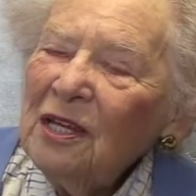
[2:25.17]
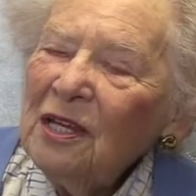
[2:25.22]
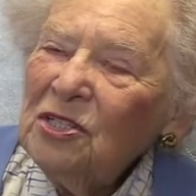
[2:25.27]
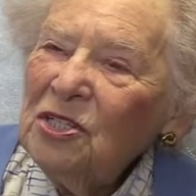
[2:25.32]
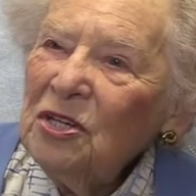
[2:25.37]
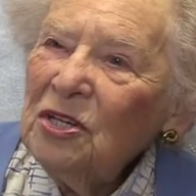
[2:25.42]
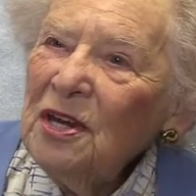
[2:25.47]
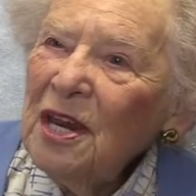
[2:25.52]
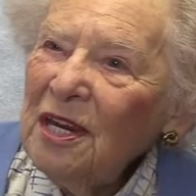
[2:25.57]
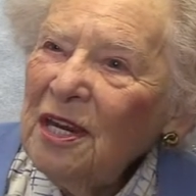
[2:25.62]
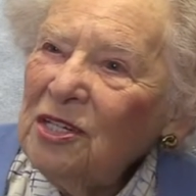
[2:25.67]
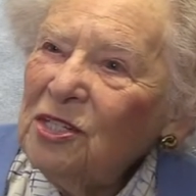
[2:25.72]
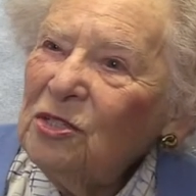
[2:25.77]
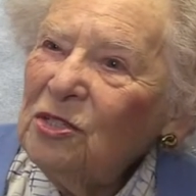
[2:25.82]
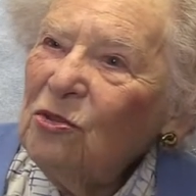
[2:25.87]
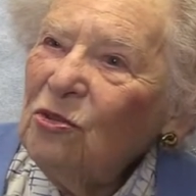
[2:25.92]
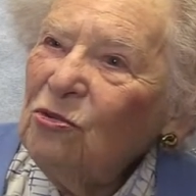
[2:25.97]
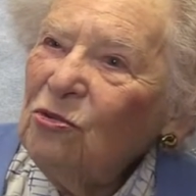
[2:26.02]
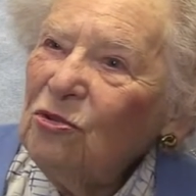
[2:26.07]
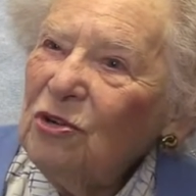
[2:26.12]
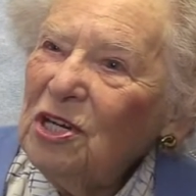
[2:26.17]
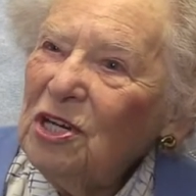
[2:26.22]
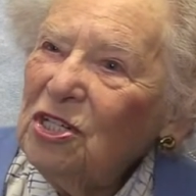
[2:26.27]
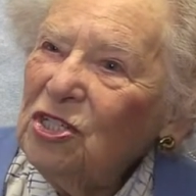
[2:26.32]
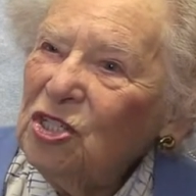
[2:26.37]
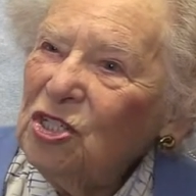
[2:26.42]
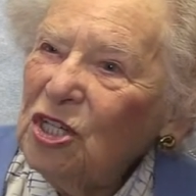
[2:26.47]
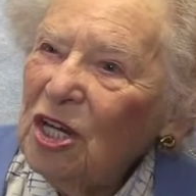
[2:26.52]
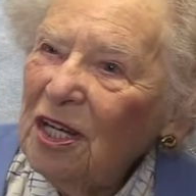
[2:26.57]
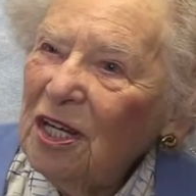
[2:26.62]
donated three
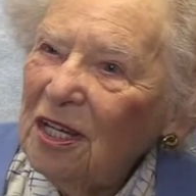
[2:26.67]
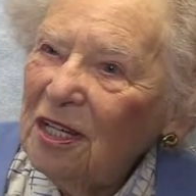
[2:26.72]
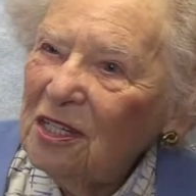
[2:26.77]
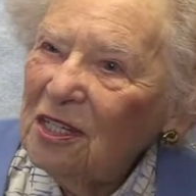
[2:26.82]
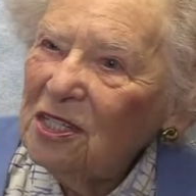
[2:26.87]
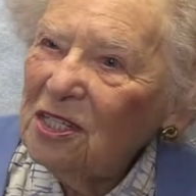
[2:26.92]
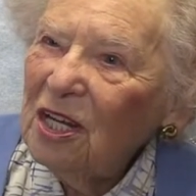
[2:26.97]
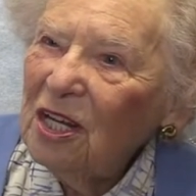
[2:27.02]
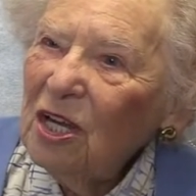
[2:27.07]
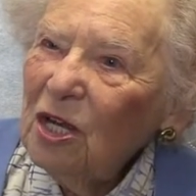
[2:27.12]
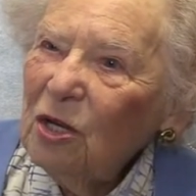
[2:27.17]
chairs,